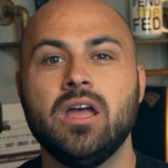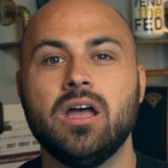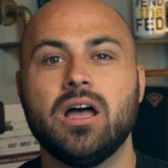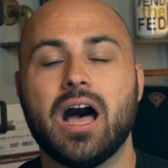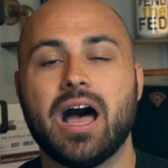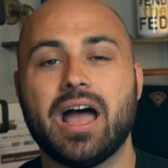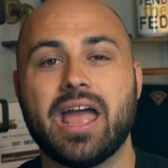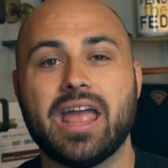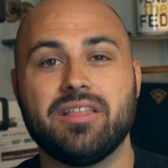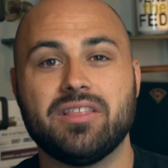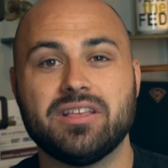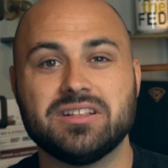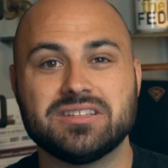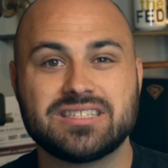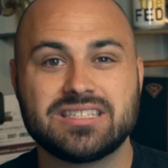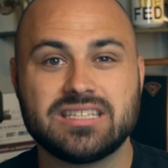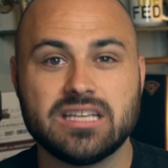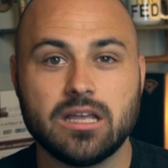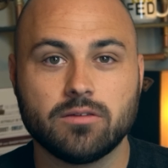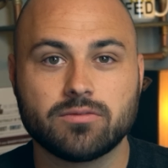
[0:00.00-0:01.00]
Uh, and then
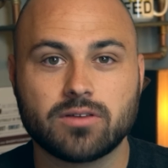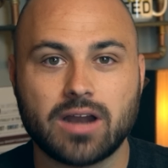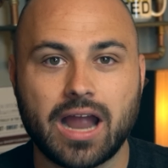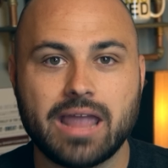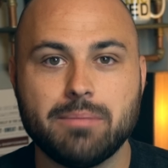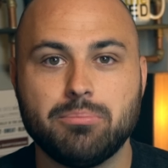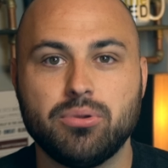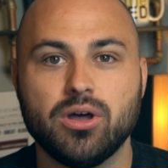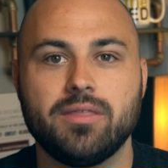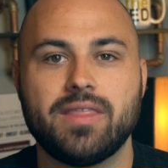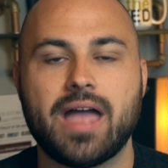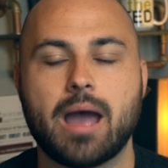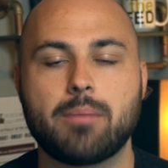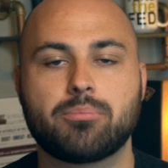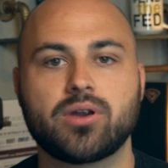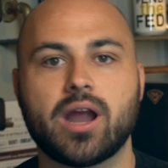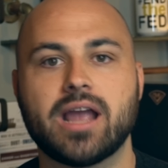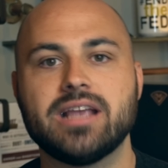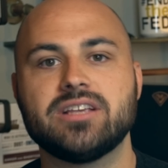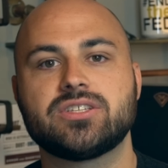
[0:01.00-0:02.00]
silver, I put that
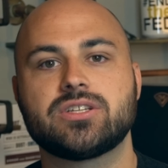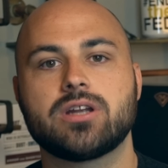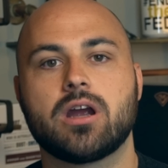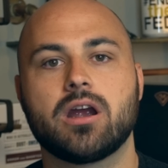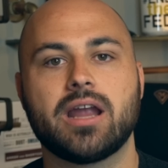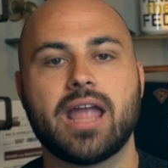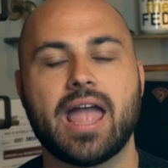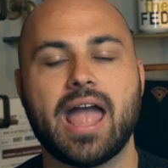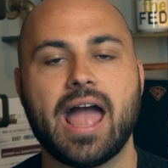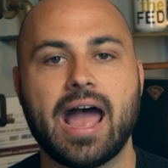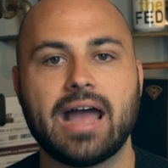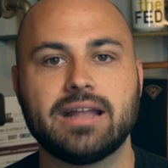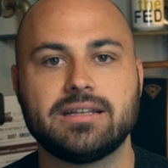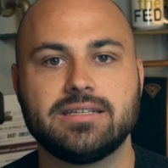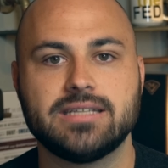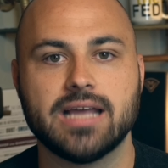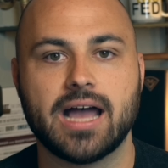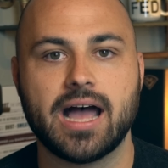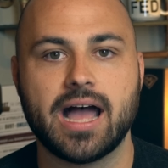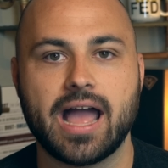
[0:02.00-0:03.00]
price target at
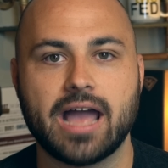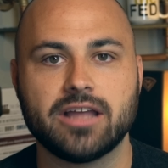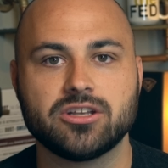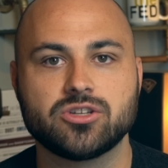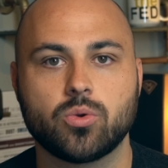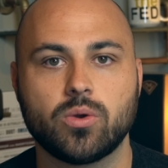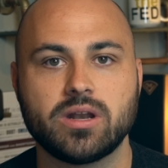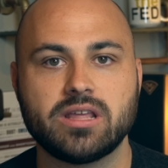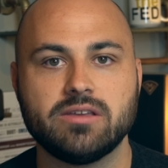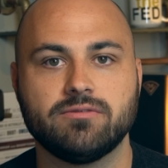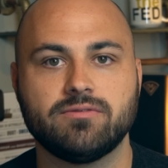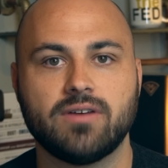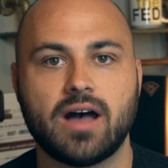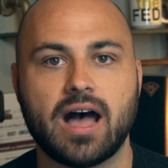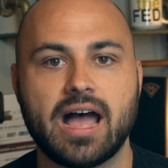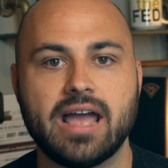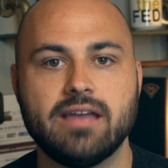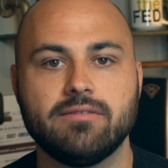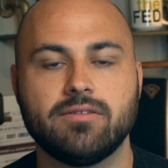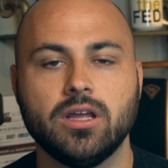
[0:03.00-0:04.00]
uh, at
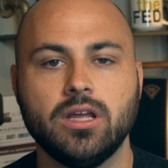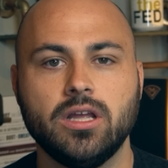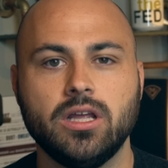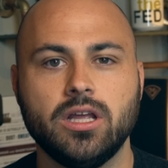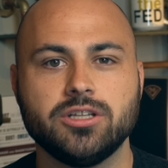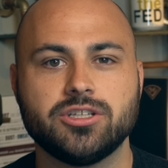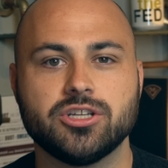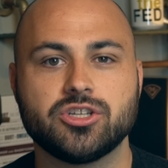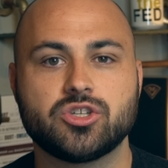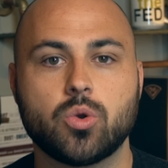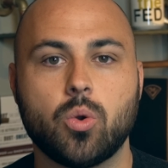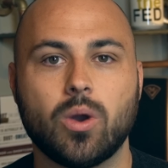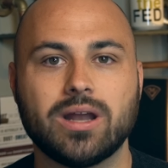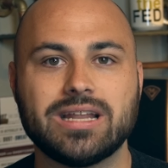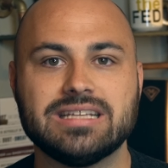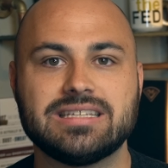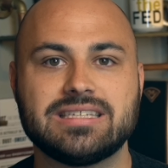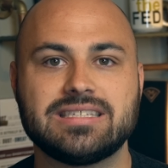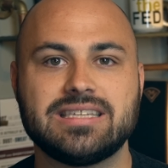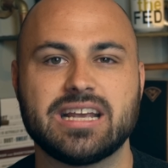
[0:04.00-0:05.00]
twenty-five to
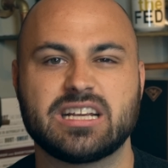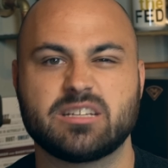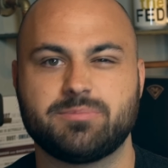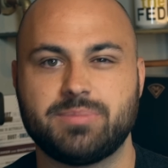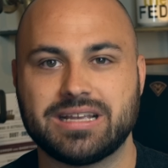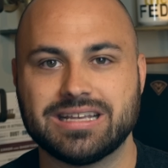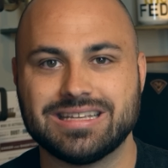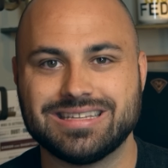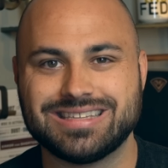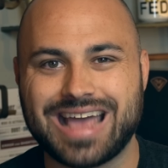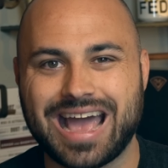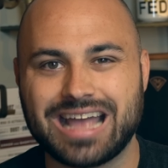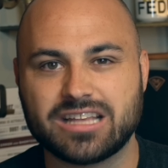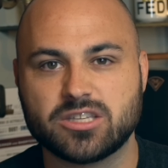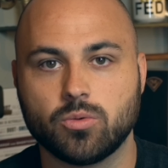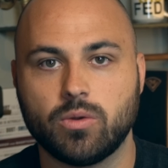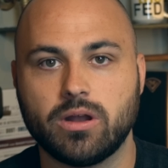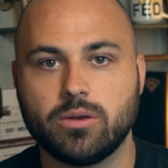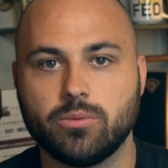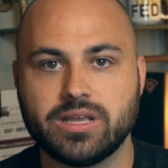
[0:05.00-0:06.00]
twenty-six, because that's
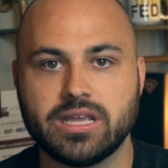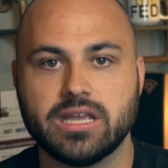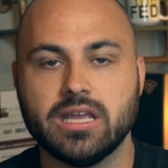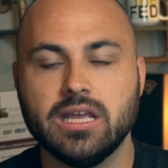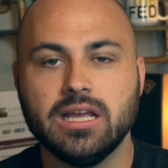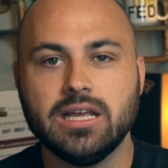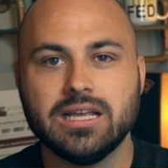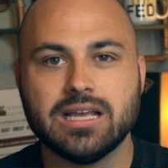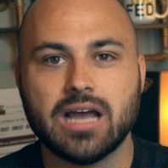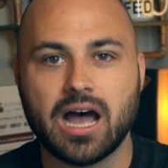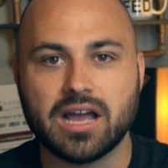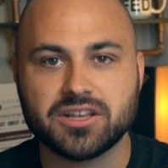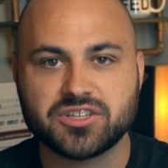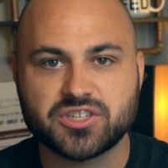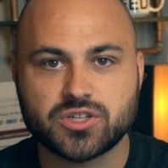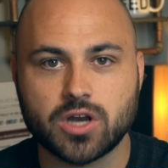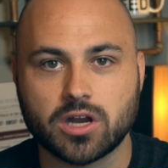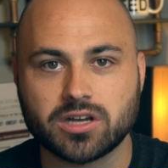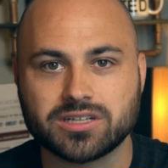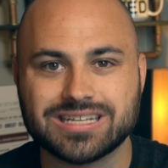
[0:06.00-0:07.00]
when we uh,
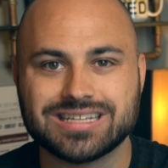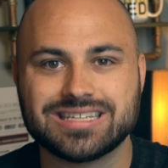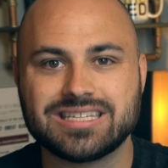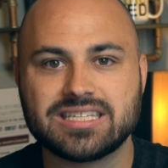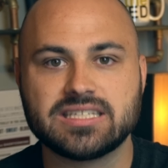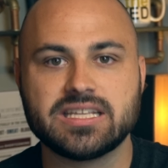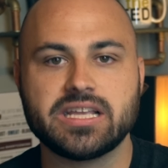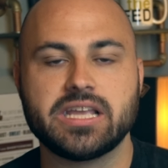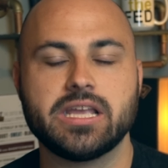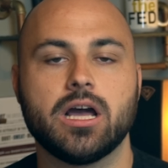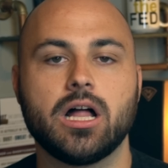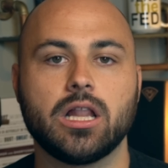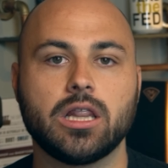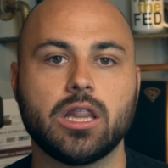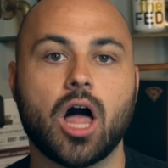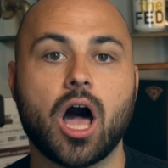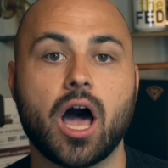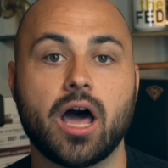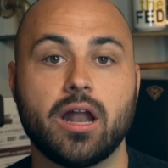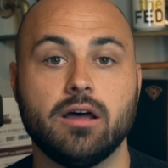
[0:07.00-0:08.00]
start to see a
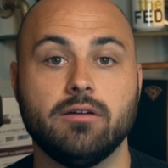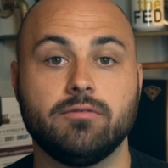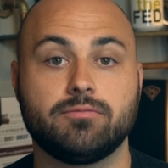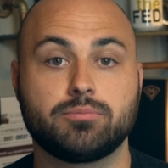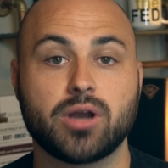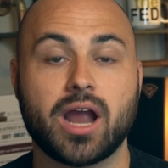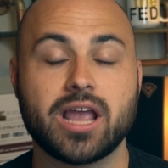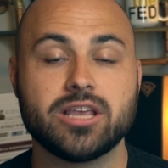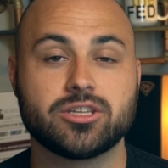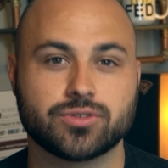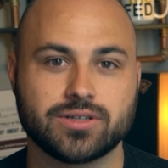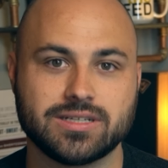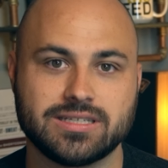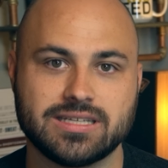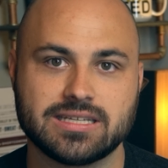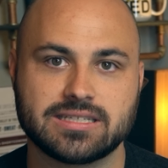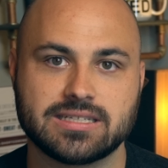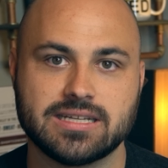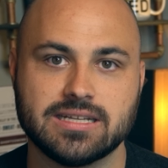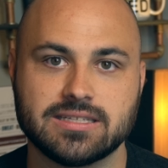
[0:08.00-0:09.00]
lot of price
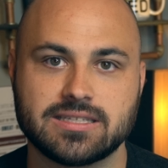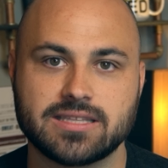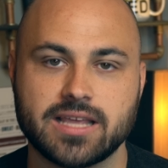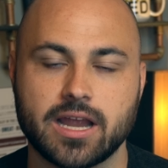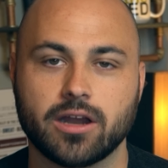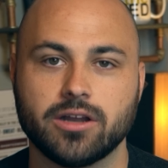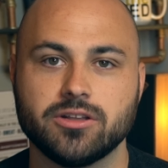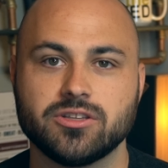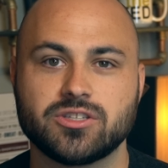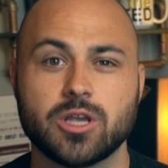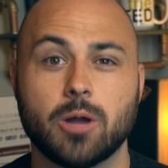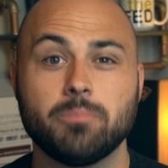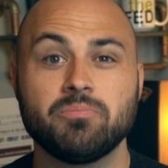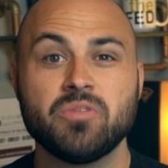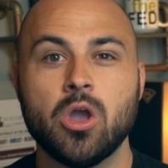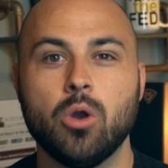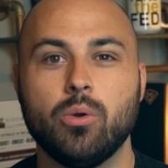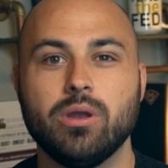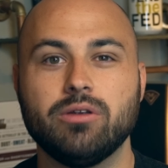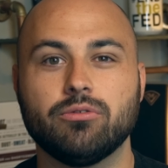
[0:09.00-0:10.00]
resistance there. And so
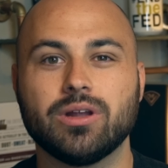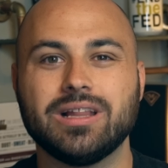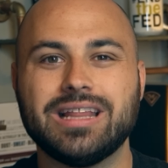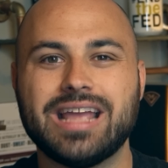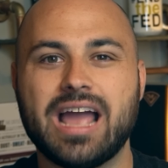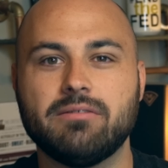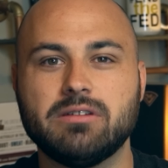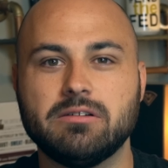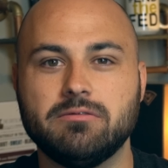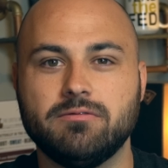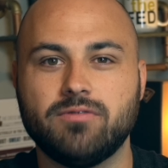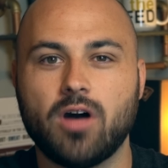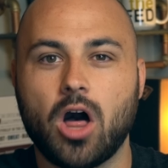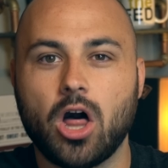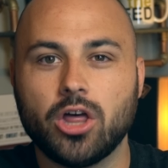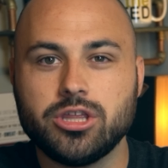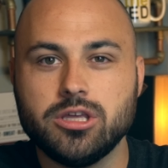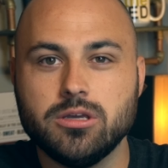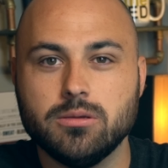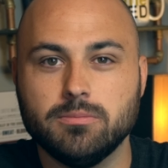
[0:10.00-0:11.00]
we really have a
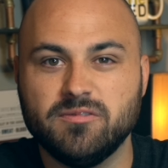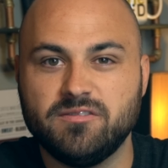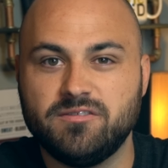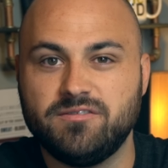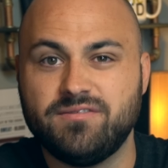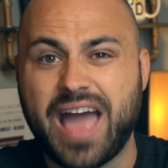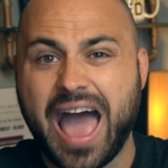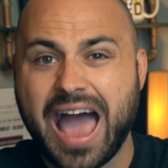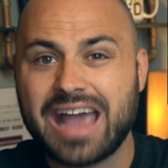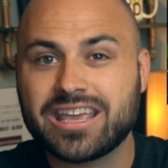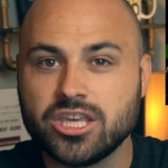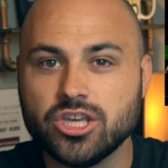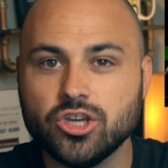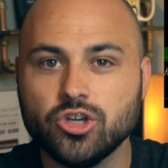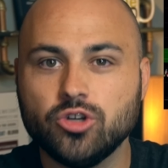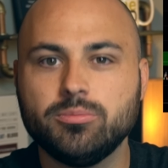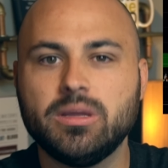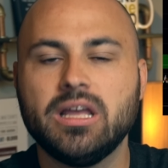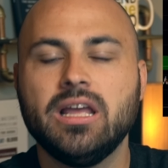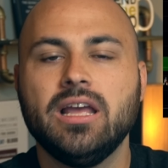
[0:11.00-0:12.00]
volume
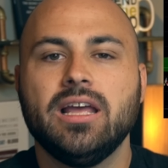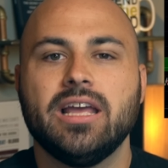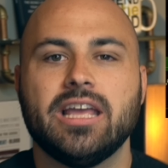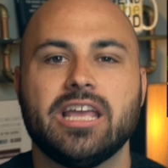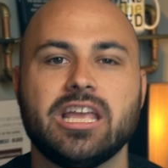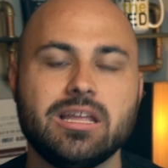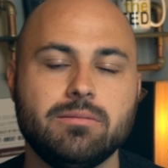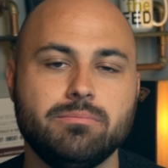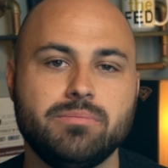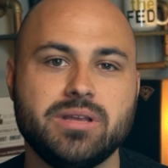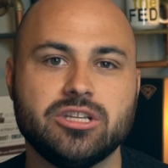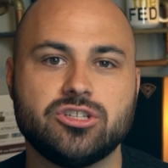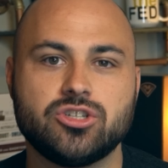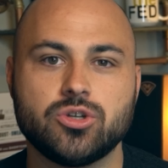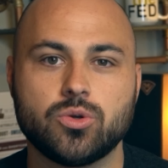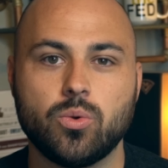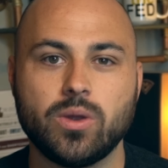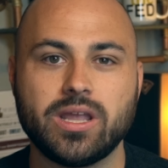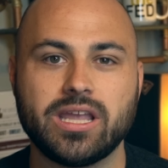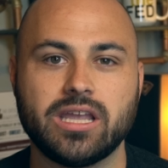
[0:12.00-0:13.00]
vacuum in
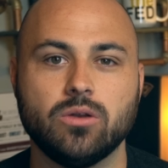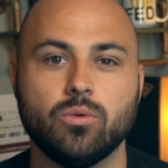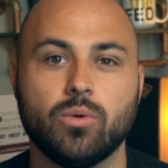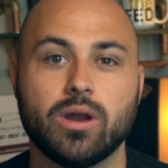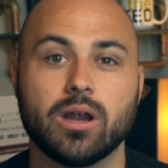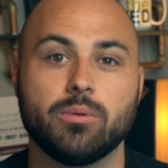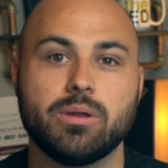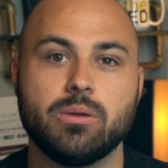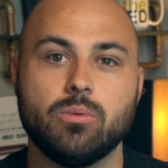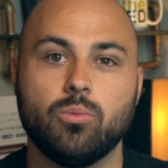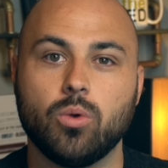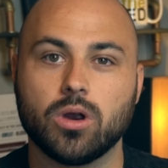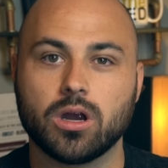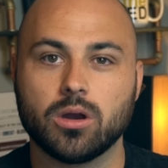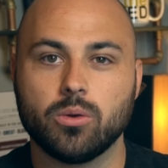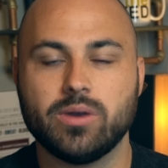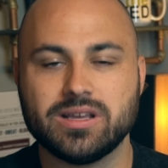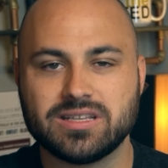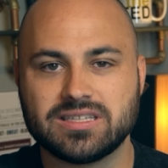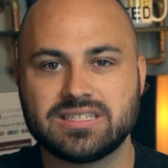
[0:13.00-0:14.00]
between where we
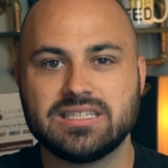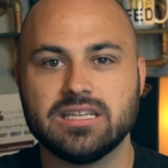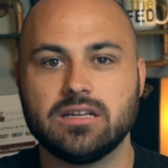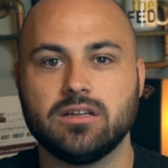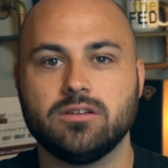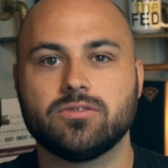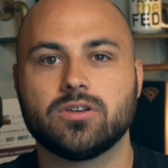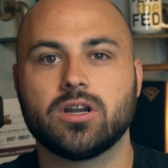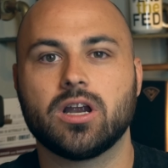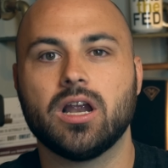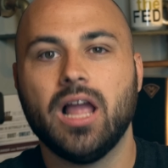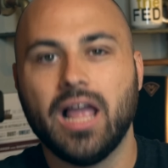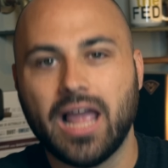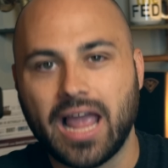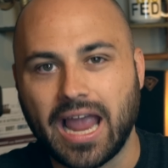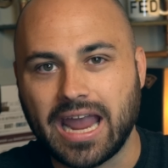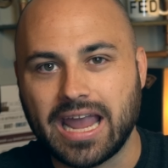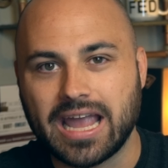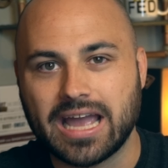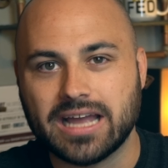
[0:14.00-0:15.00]
were with silver
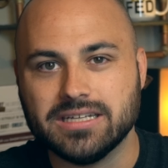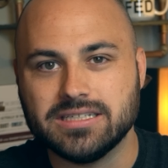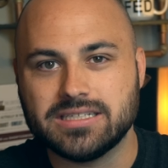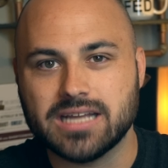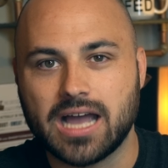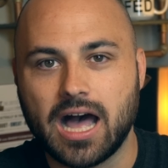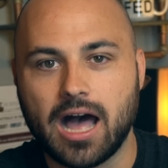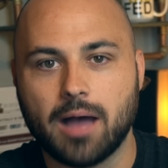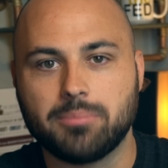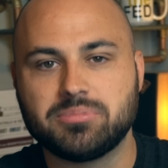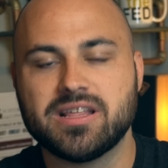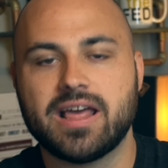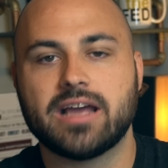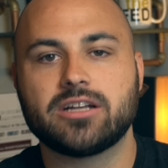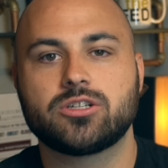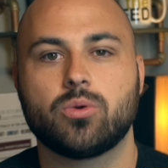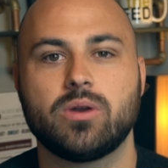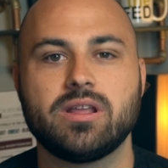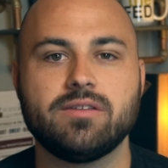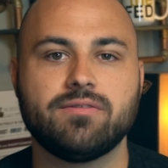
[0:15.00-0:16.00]
and uh, up to
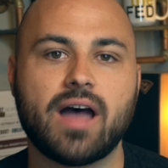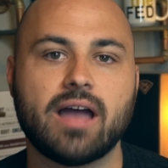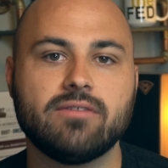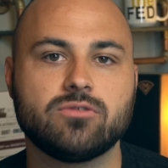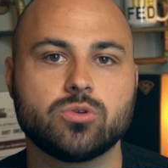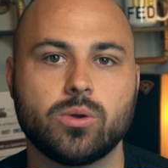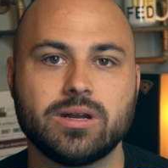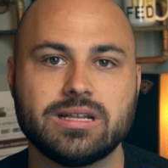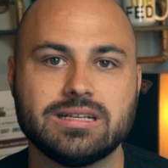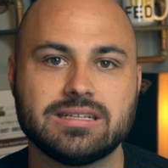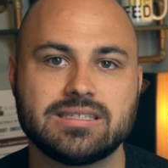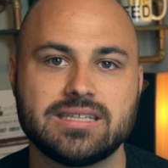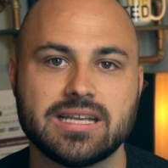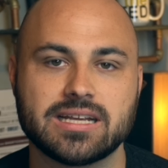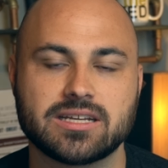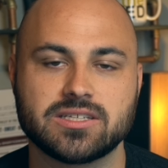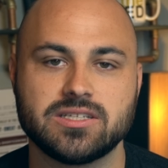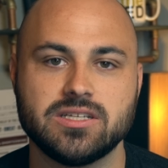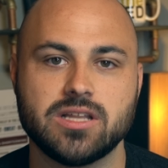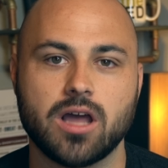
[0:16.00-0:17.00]
that twenty-five,
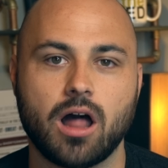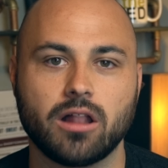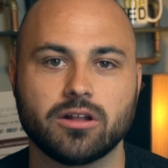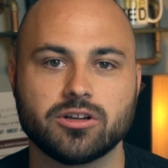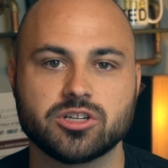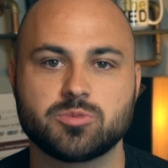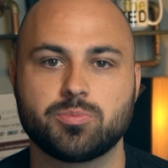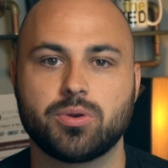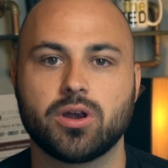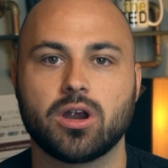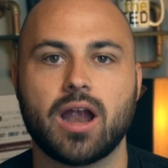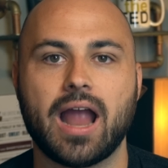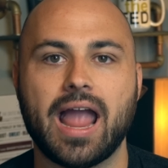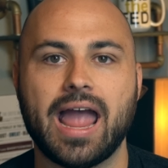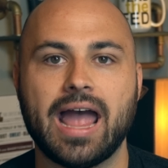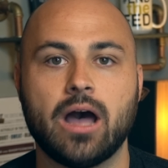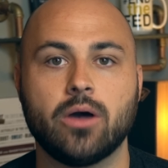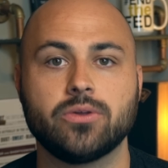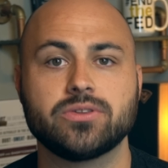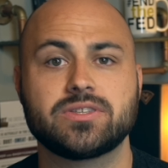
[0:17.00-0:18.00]
twenty-six dollars per
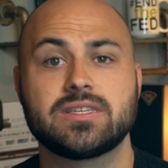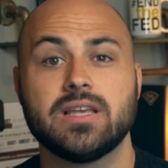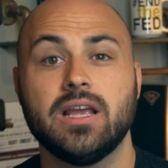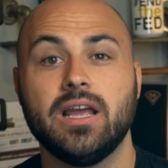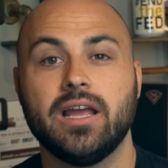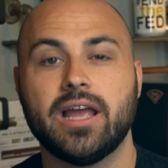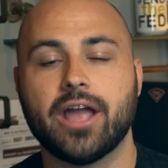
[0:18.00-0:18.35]
ounce.